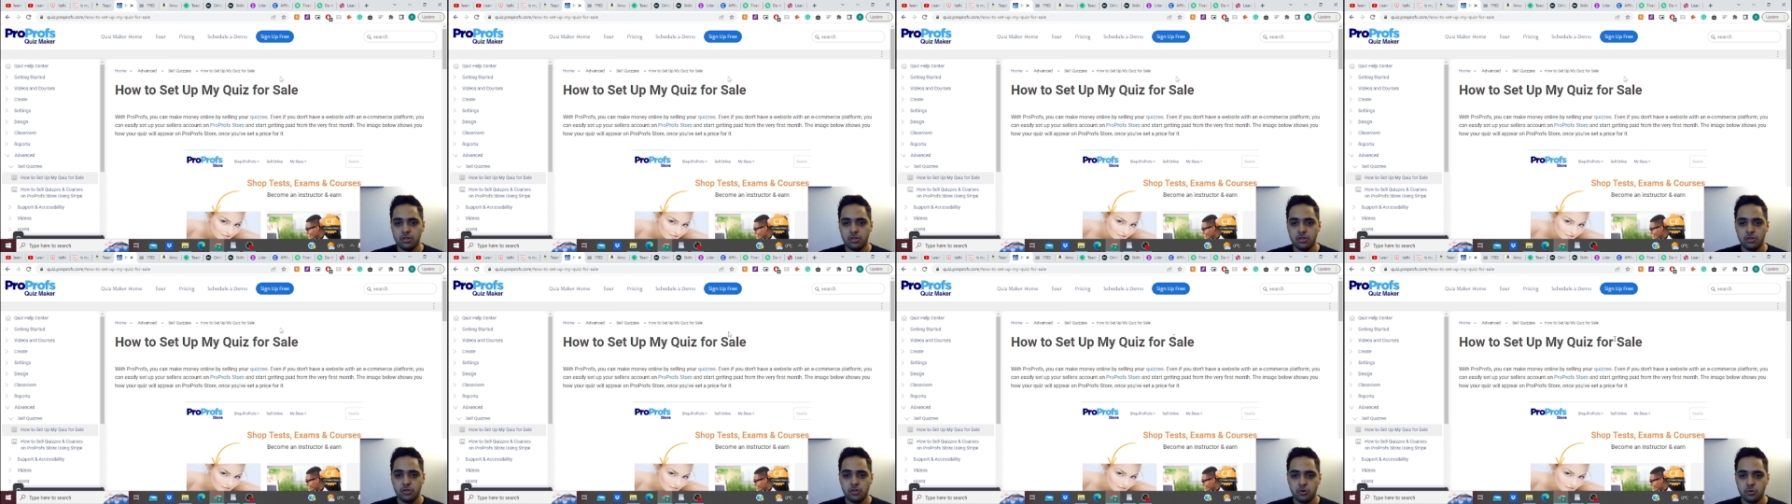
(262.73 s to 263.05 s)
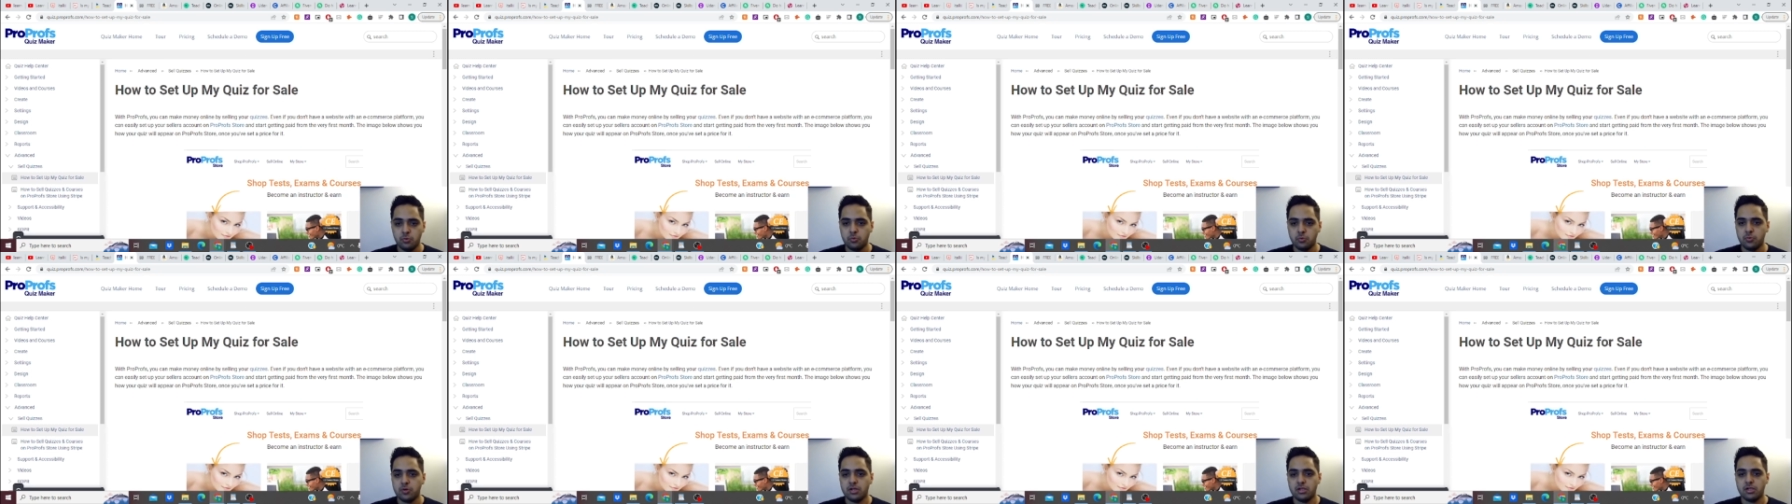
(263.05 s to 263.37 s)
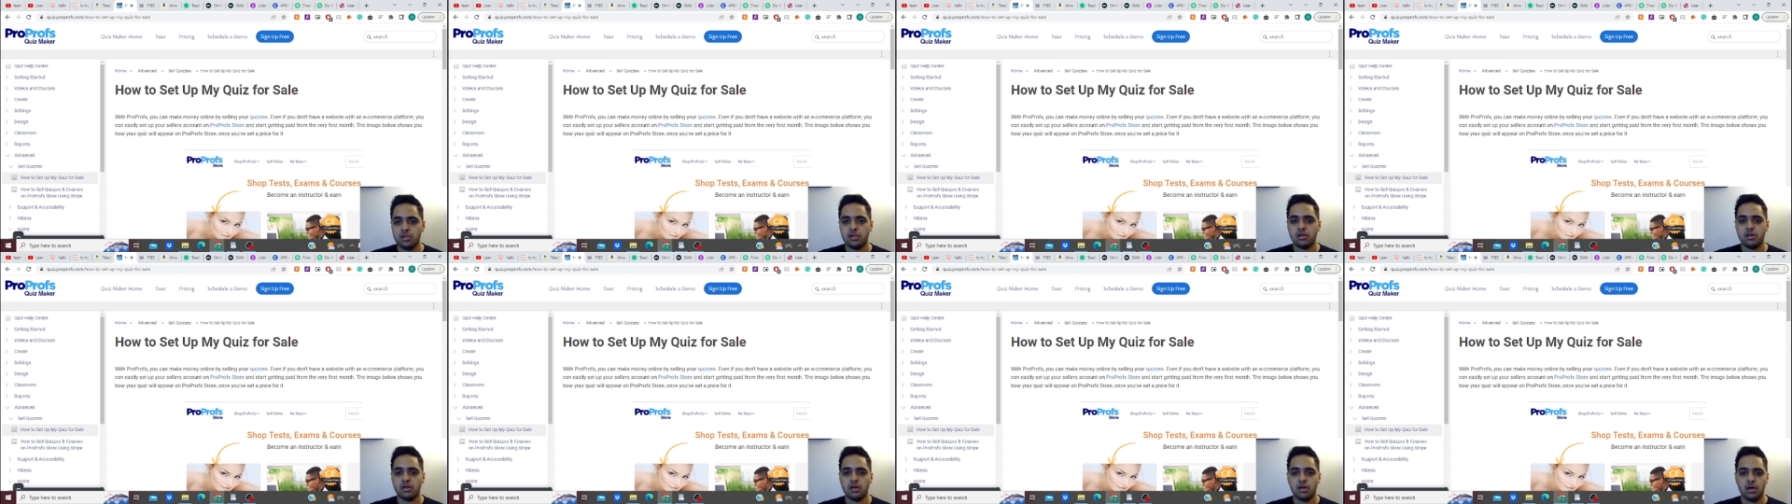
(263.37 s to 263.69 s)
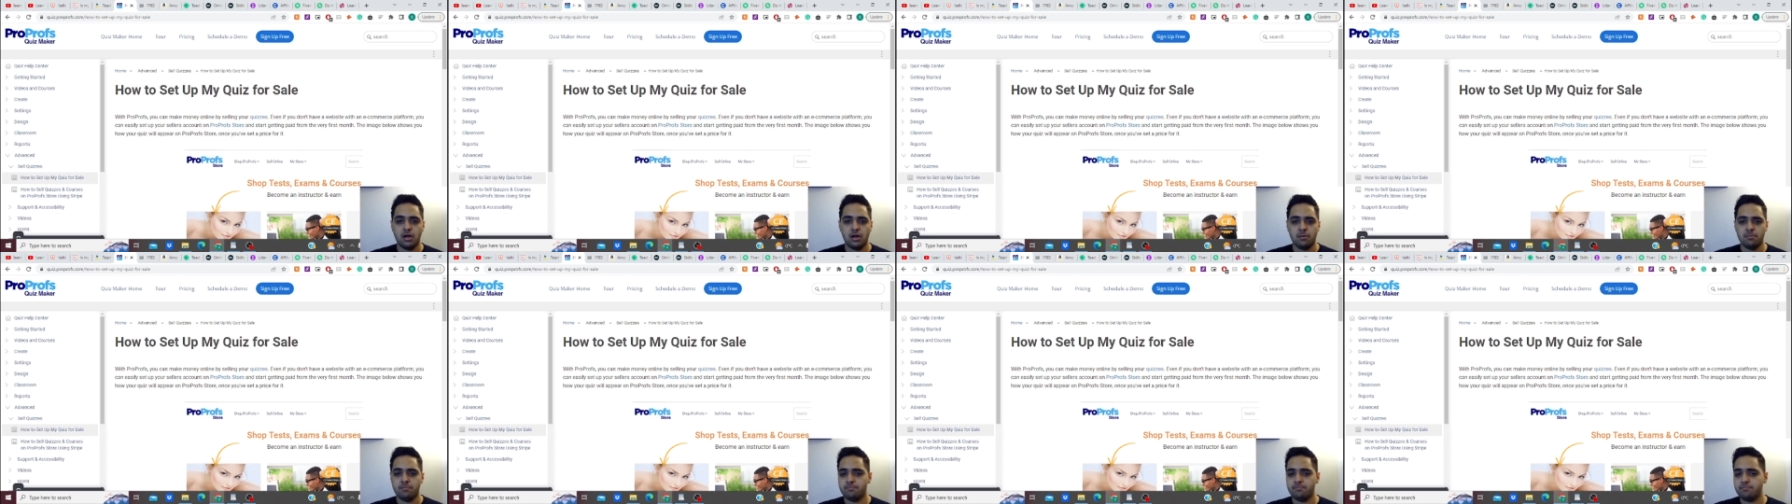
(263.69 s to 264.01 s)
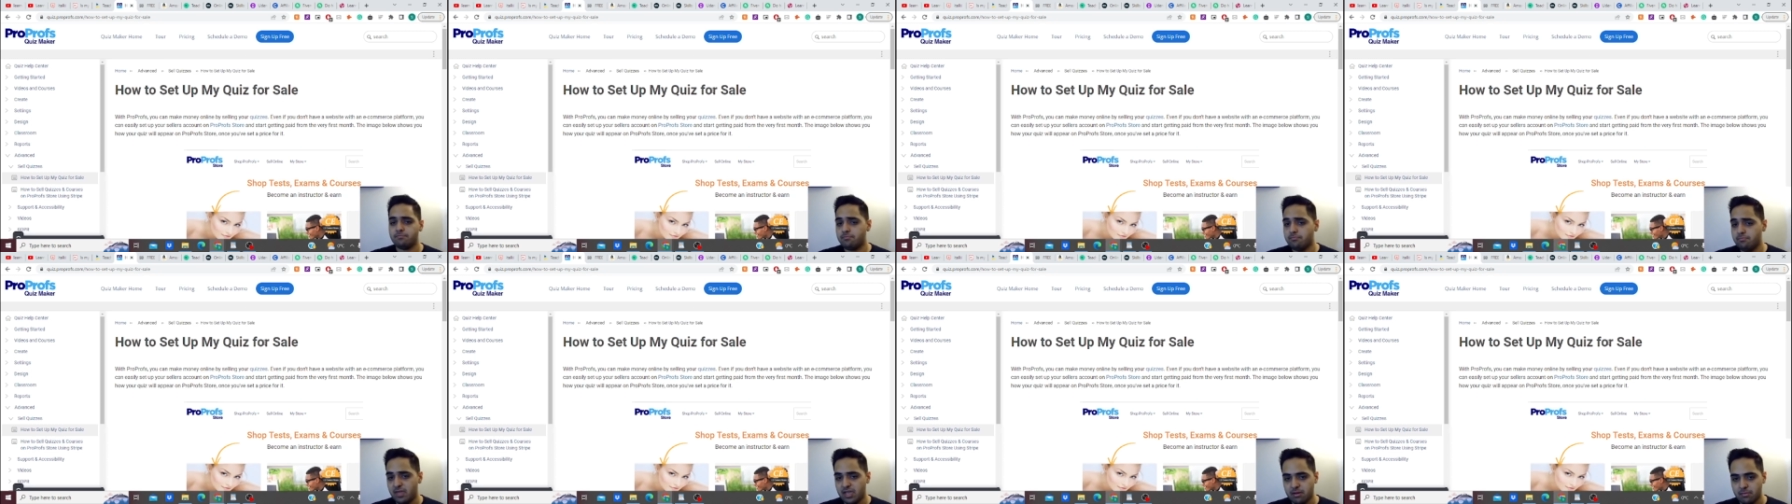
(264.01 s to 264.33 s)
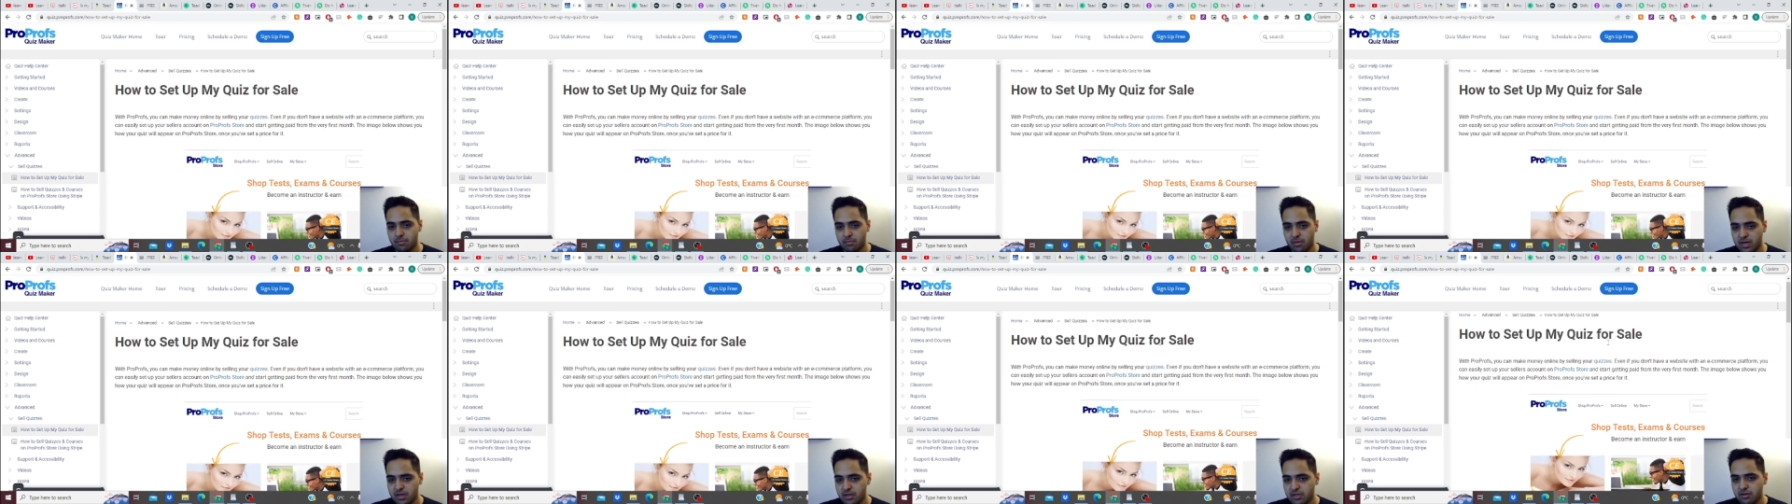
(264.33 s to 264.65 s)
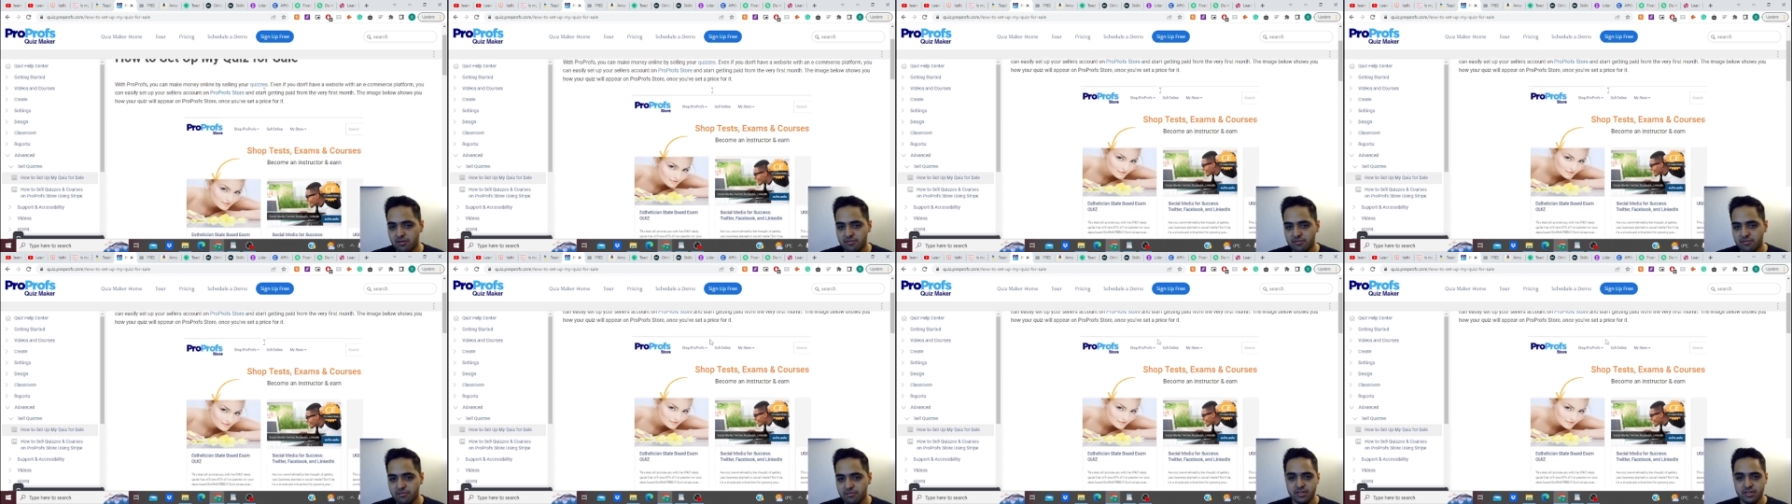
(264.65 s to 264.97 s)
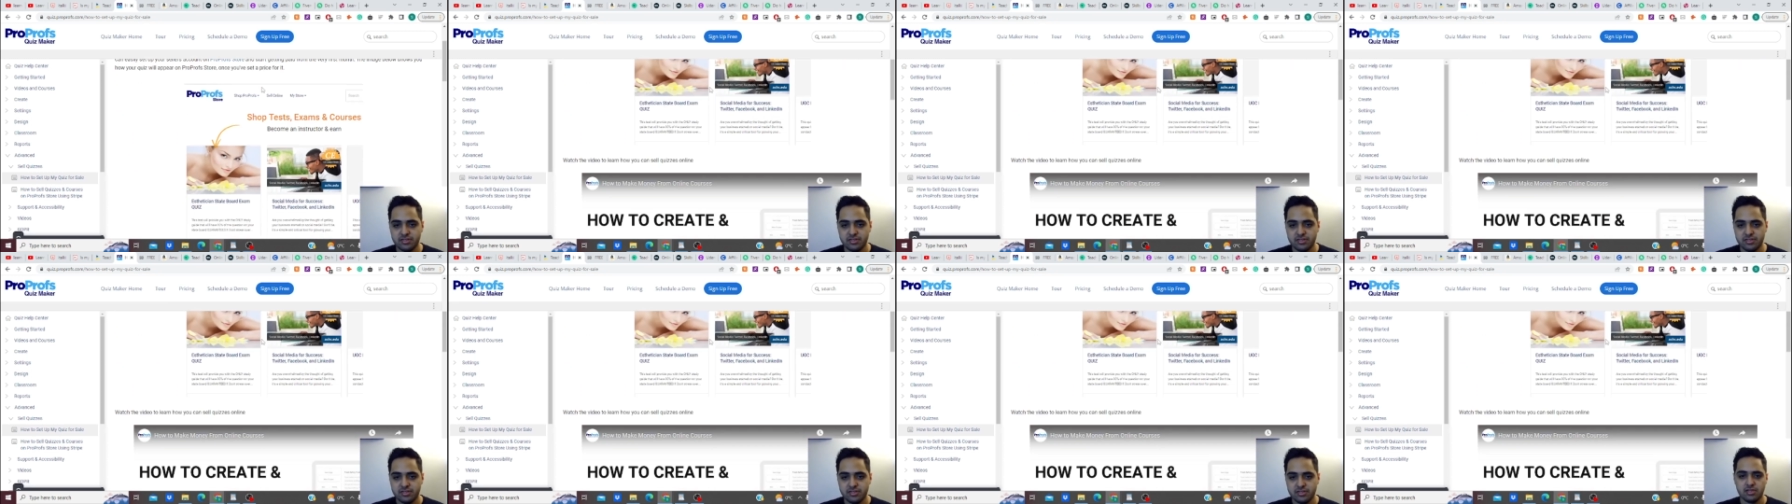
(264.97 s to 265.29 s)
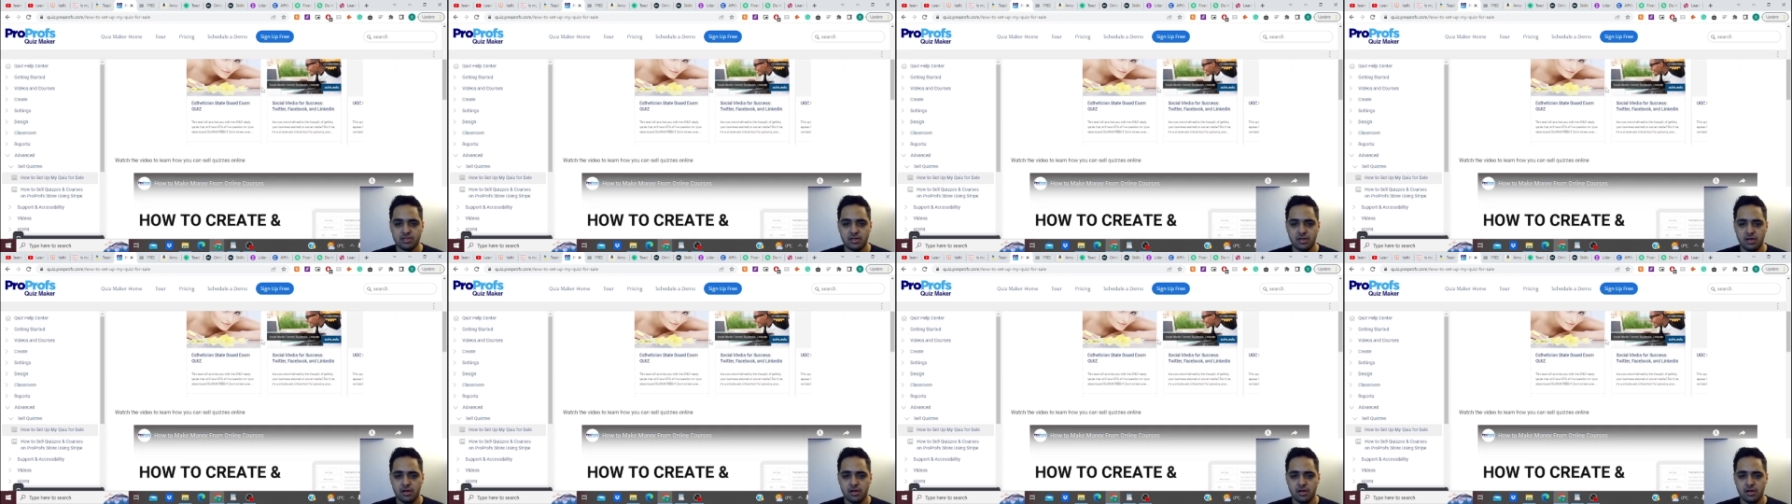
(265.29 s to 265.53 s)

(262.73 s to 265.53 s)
you will make money off this